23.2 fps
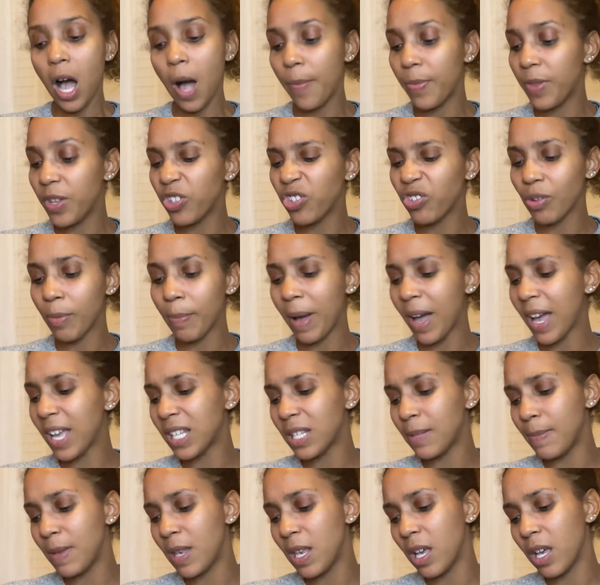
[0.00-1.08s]
This reminds
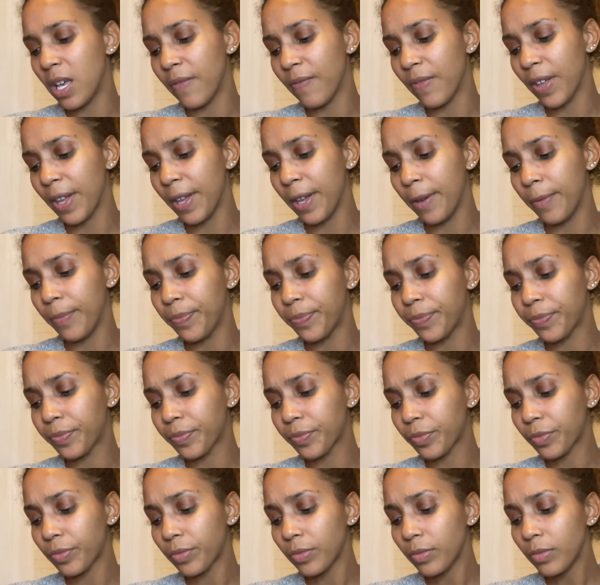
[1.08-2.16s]
me of,
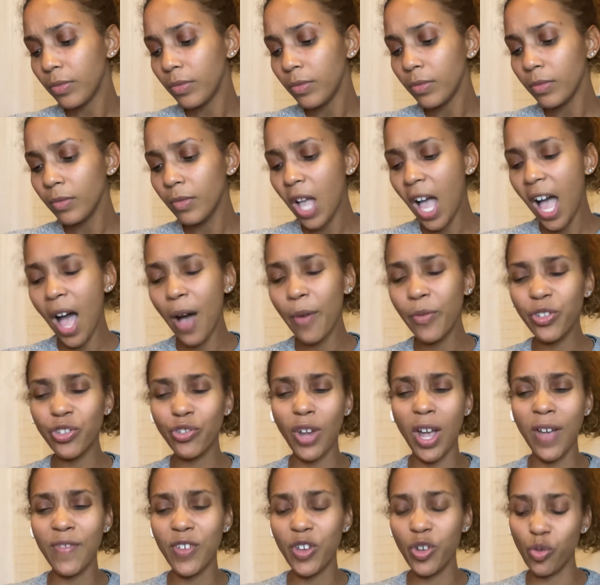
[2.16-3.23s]
I was
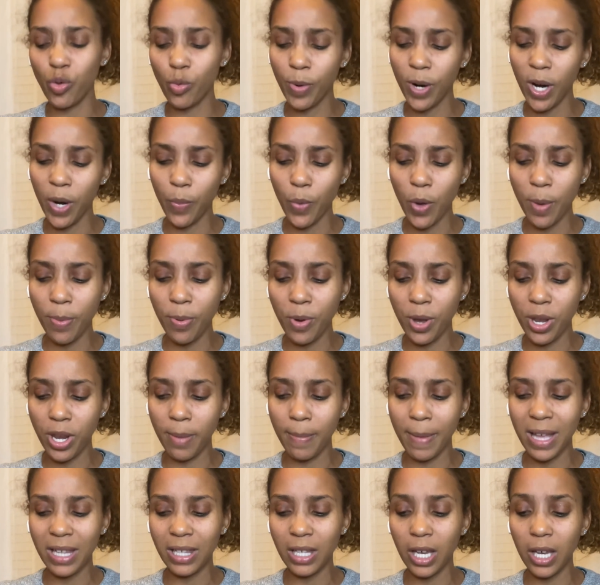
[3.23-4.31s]
driving Uber at one point in
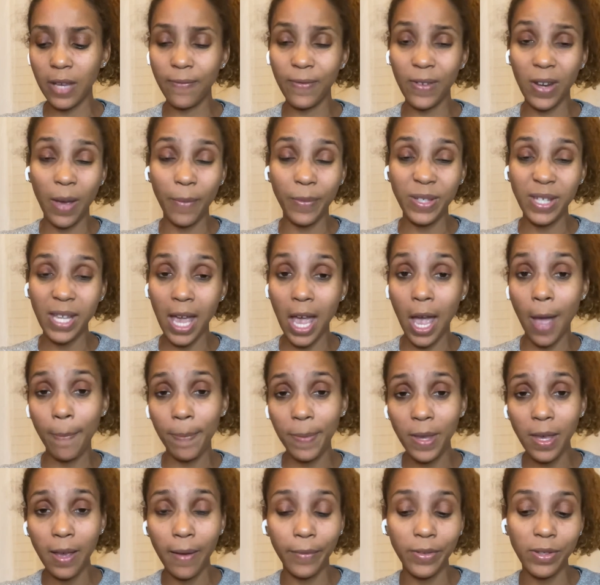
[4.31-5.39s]
my life and I was
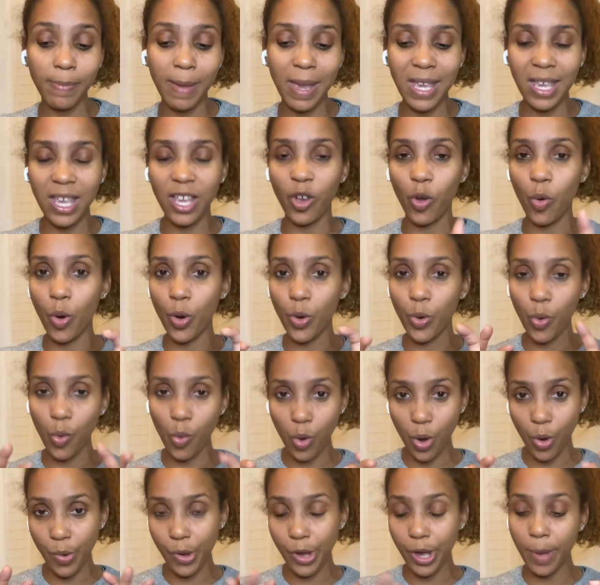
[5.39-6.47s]
happy. I was making quote
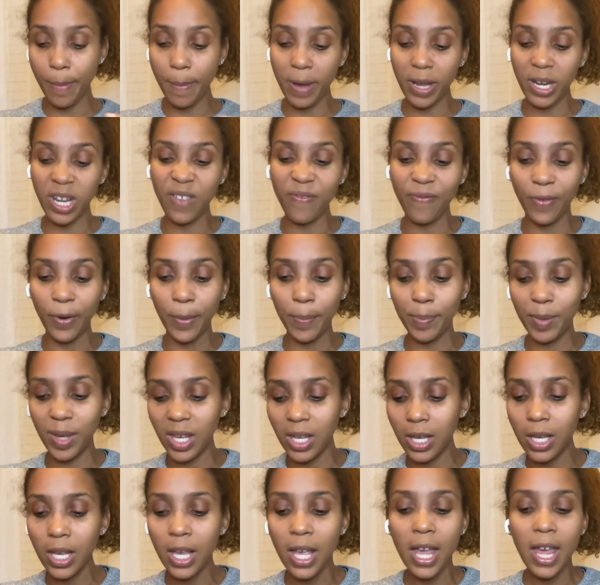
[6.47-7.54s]
unquote good money for
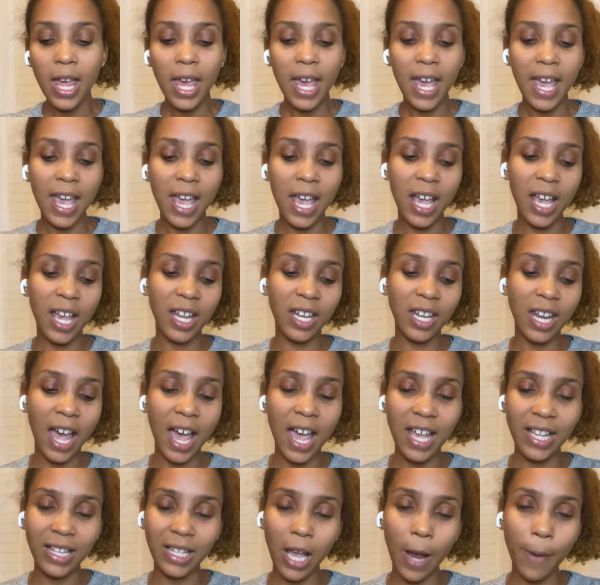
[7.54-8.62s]
me. And I
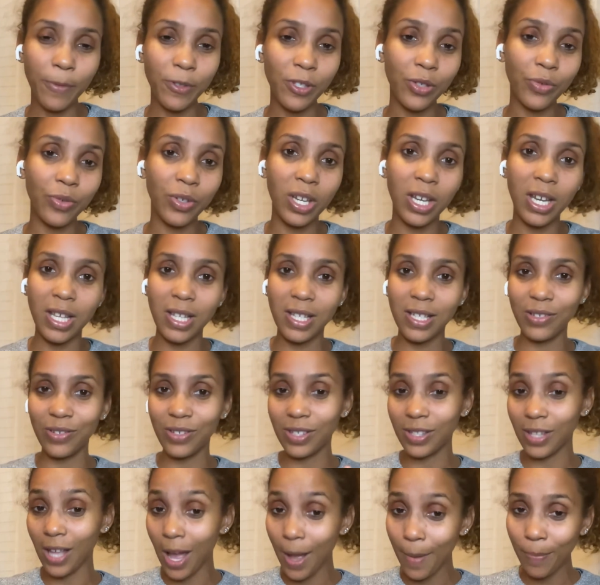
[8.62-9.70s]
had the opportunity to
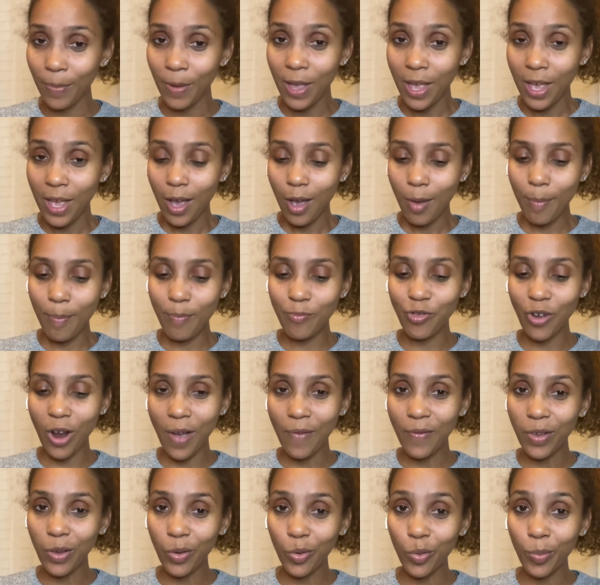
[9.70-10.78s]
stop
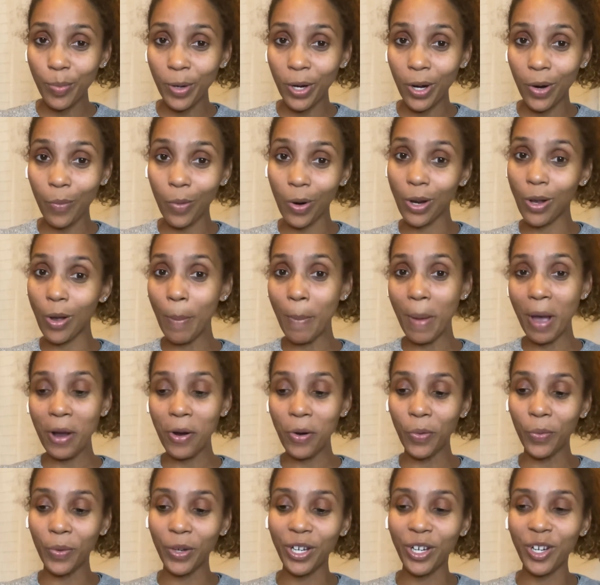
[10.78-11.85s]
driving Uber and work on my
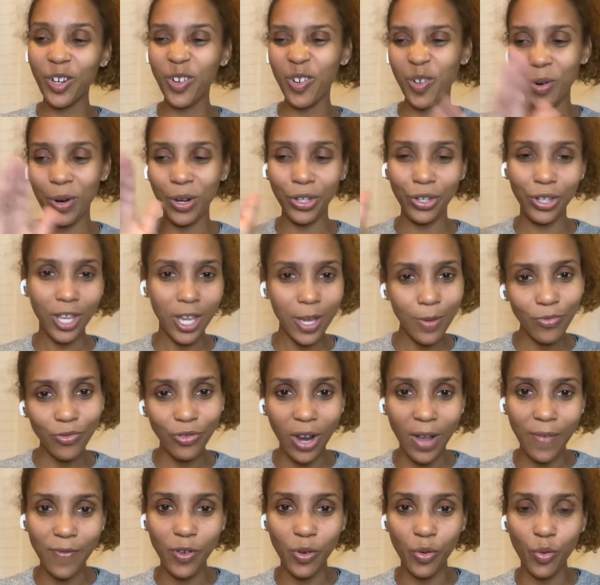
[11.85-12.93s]
career, or keep
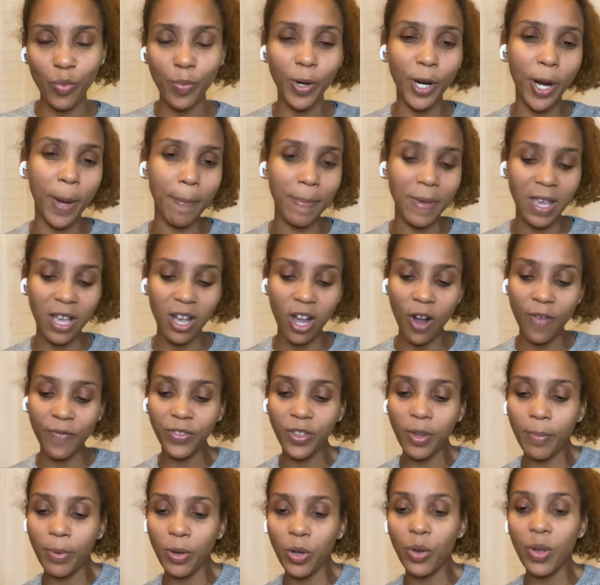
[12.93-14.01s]
driving Uber and be
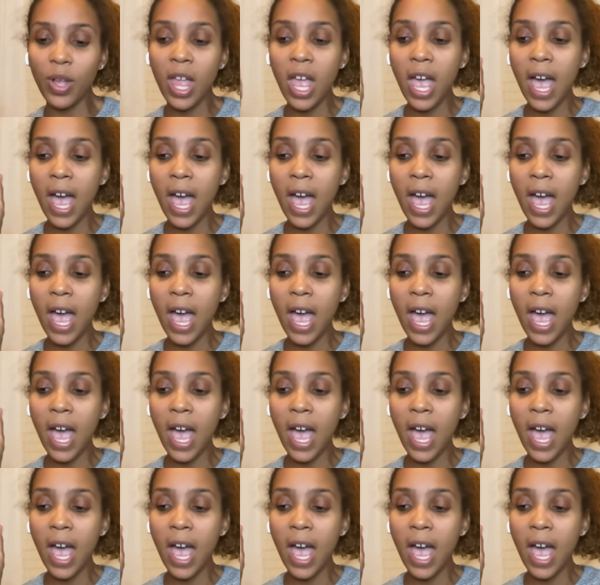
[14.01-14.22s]
comfortable.